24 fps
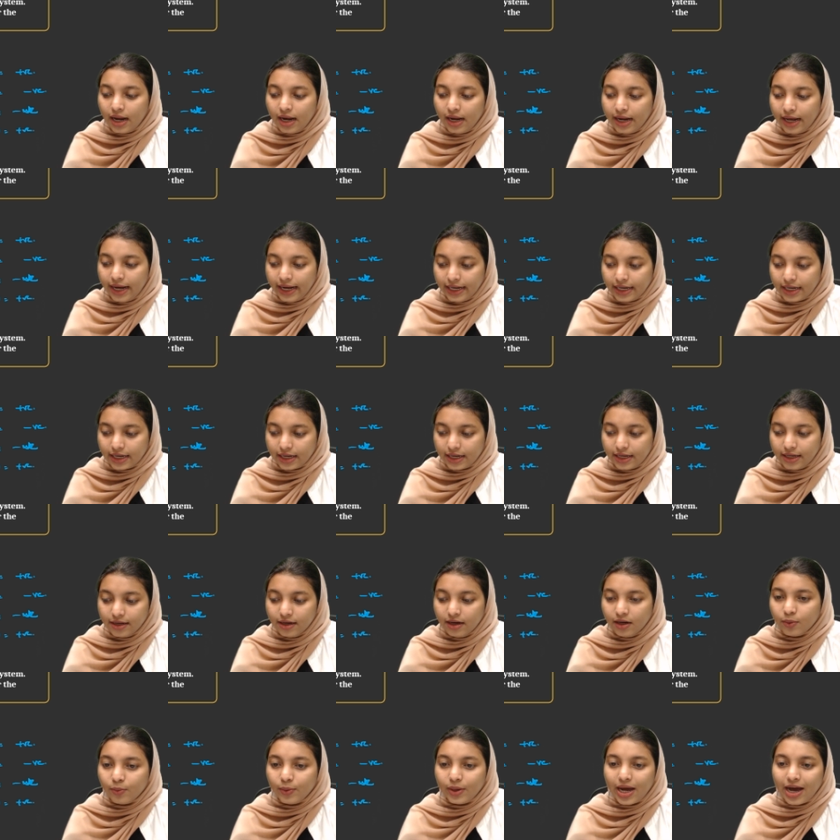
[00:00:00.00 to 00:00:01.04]
like
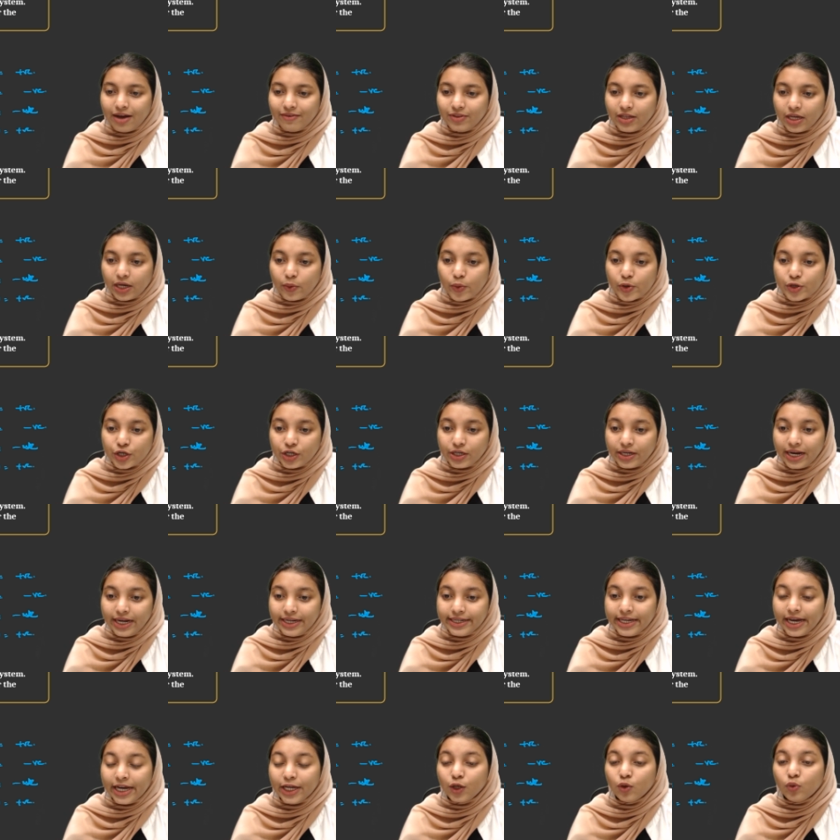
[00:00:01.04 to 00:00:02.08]
here we have the equation
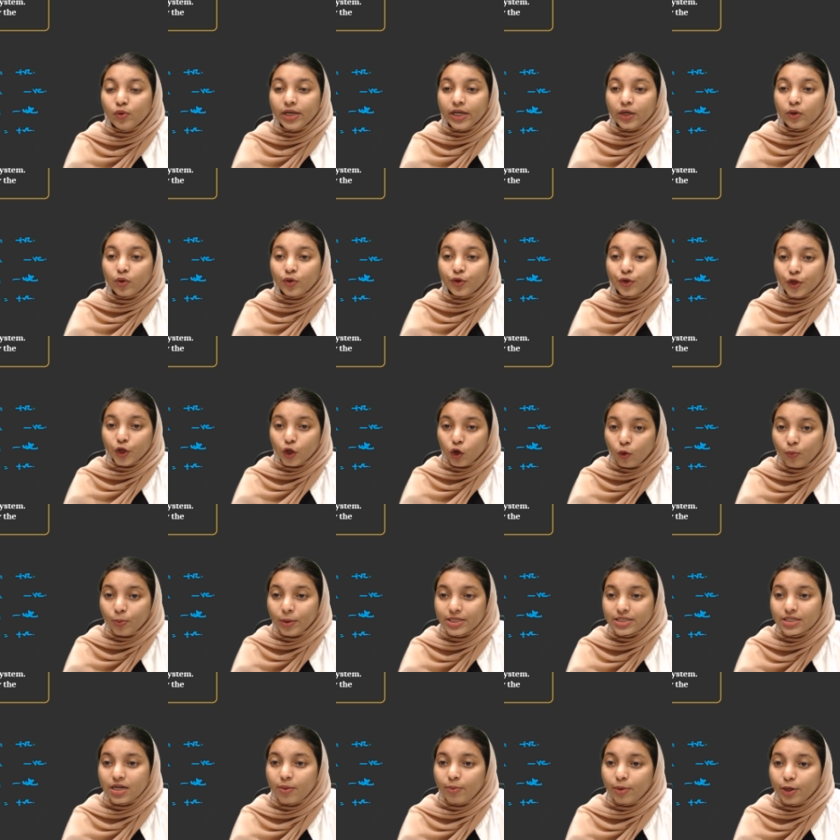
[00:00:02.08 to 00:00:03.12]
delta U equal to Q
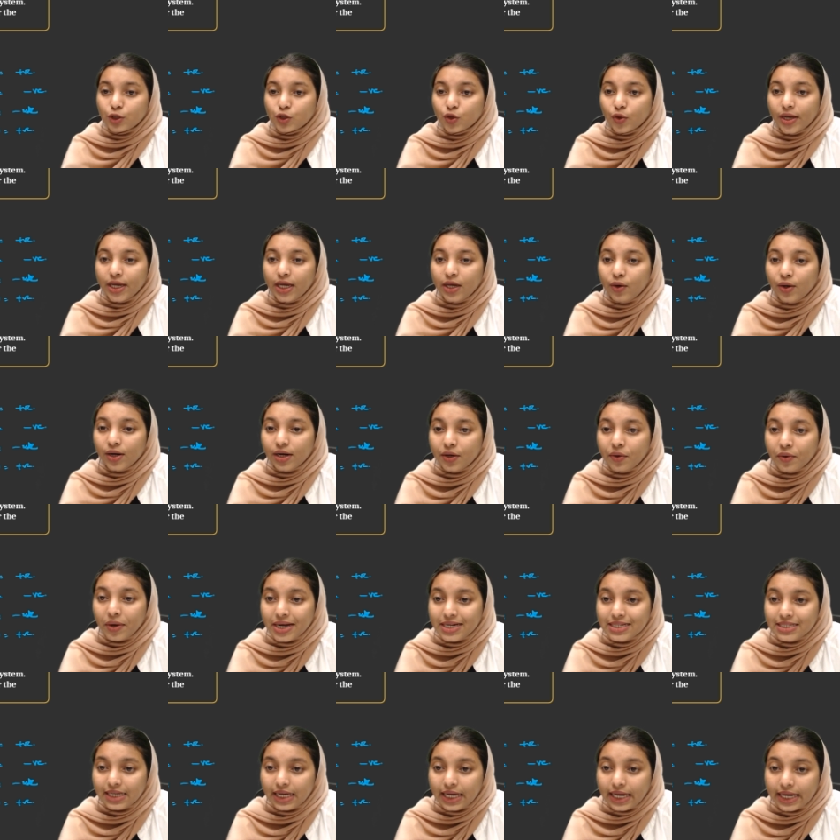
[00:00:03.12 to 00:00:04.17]
plus W. So here you
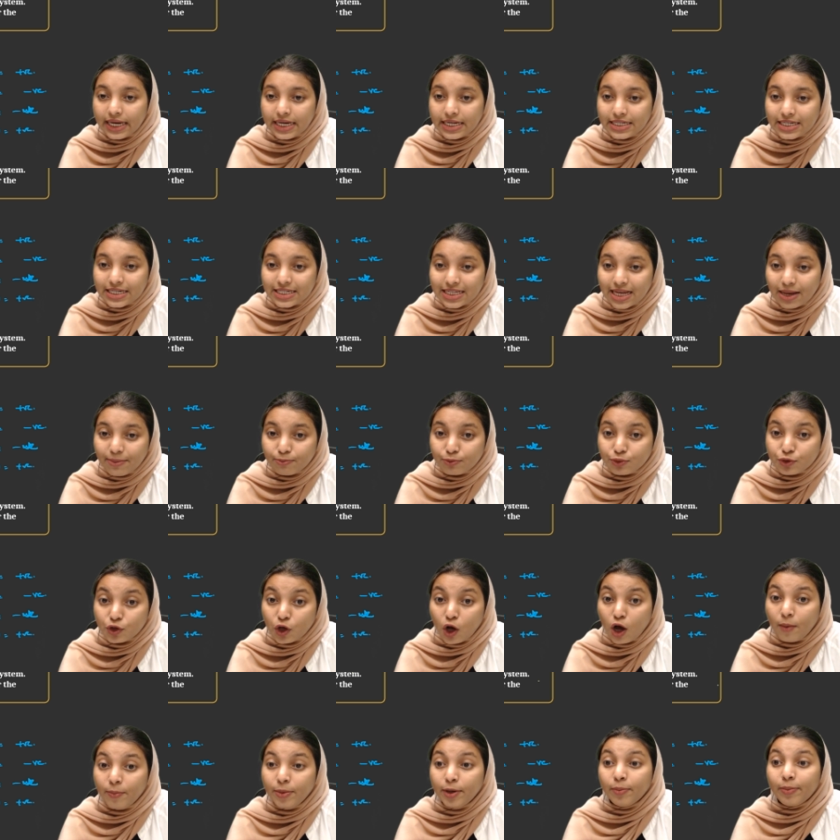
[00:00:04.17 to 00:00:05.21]
can see heat is
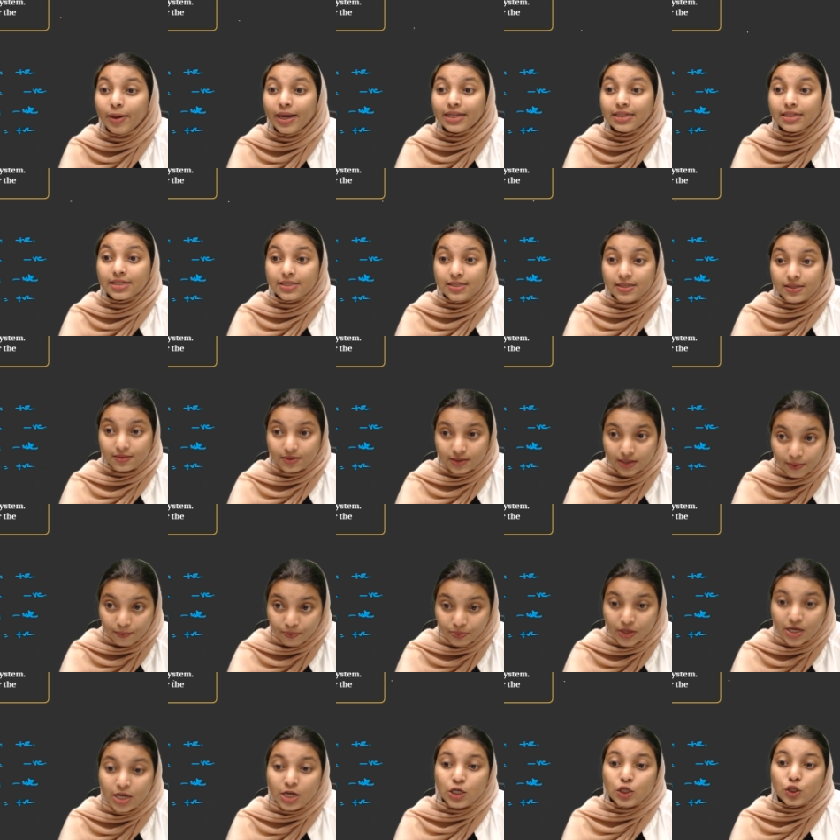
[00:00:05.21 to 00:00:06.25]
absorbed by the
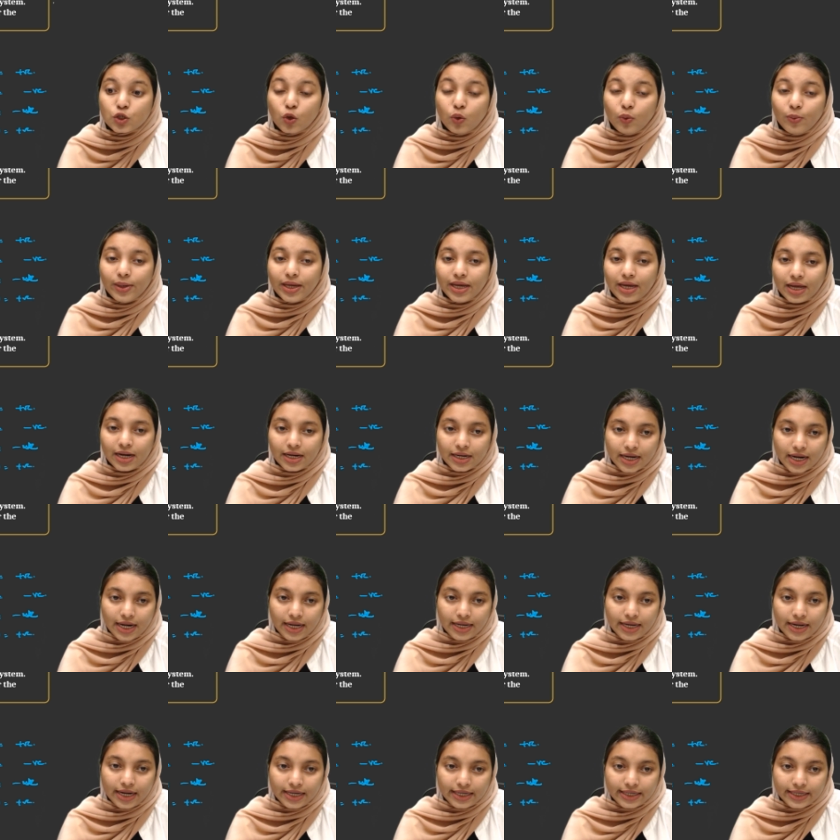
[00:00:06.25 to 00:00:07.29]
system. So we can
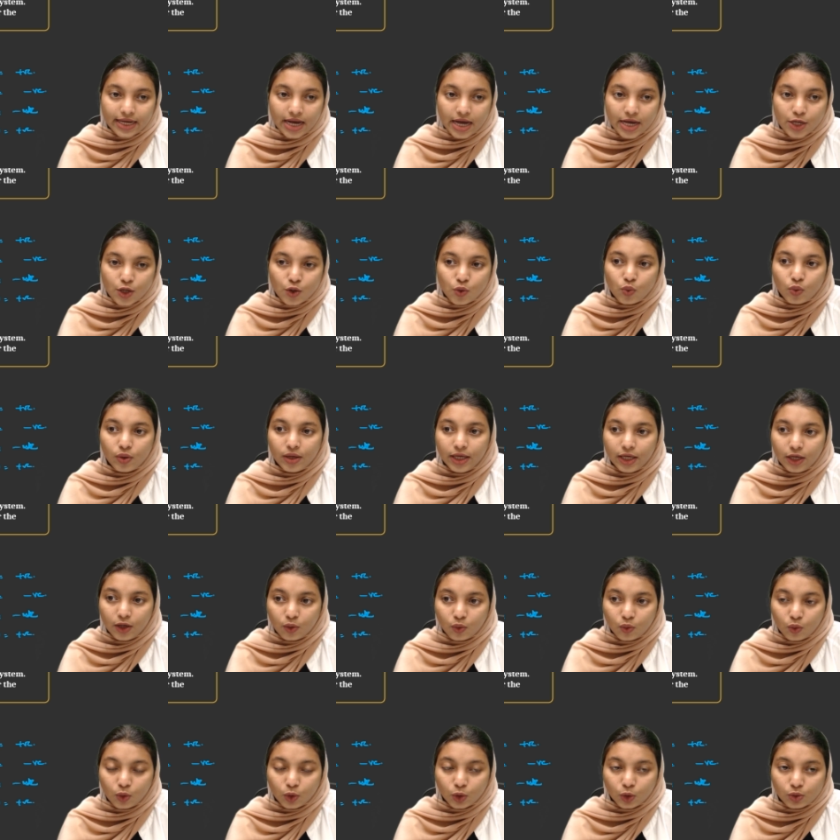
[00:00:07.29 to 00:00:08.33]
write delta U
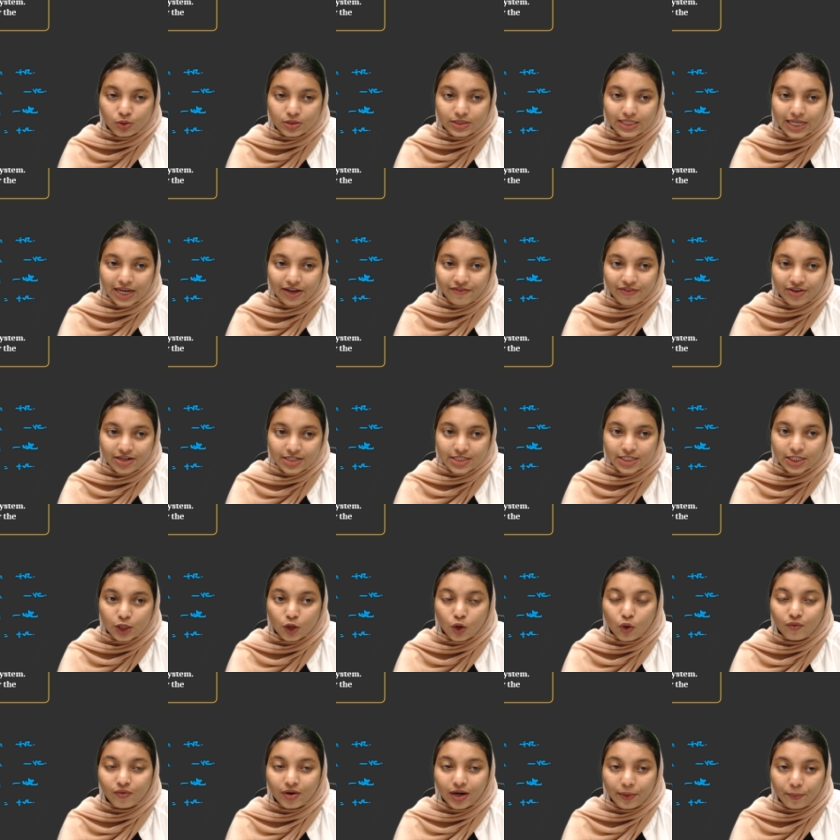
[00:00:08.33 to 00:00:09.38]
equal to
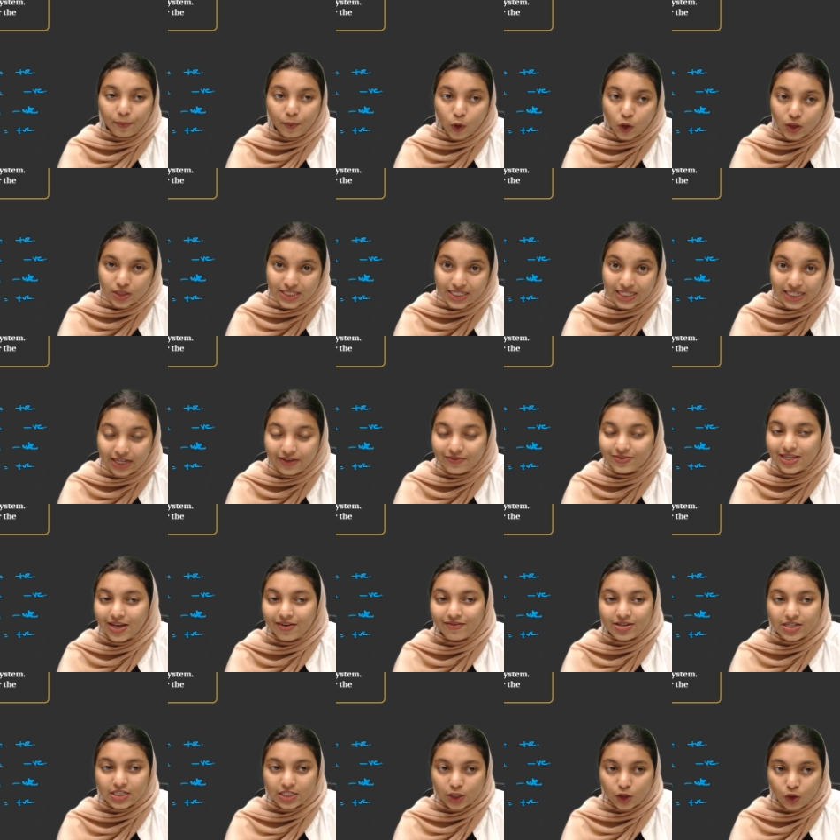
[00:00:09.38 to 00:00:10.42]
701, positive
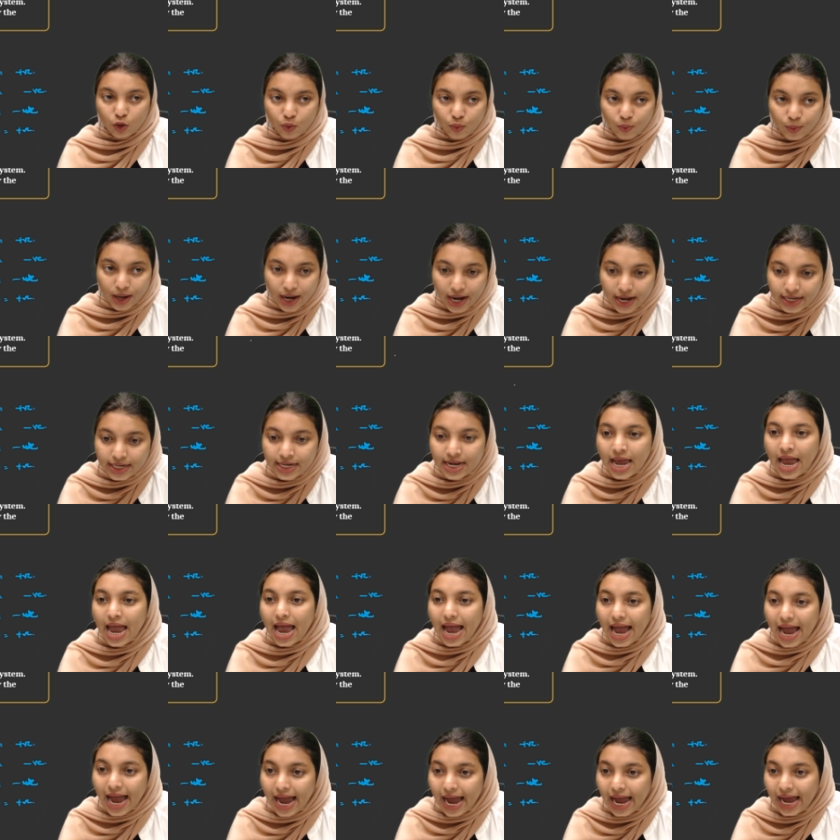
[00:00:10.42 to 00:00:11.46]
701,
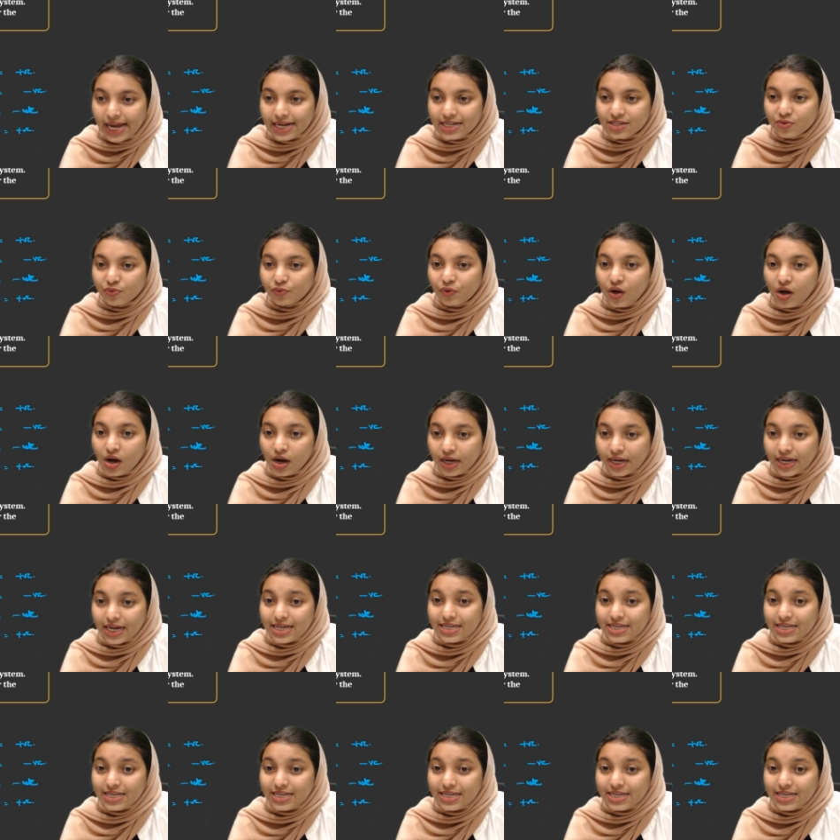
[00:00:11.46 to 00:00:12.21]
and work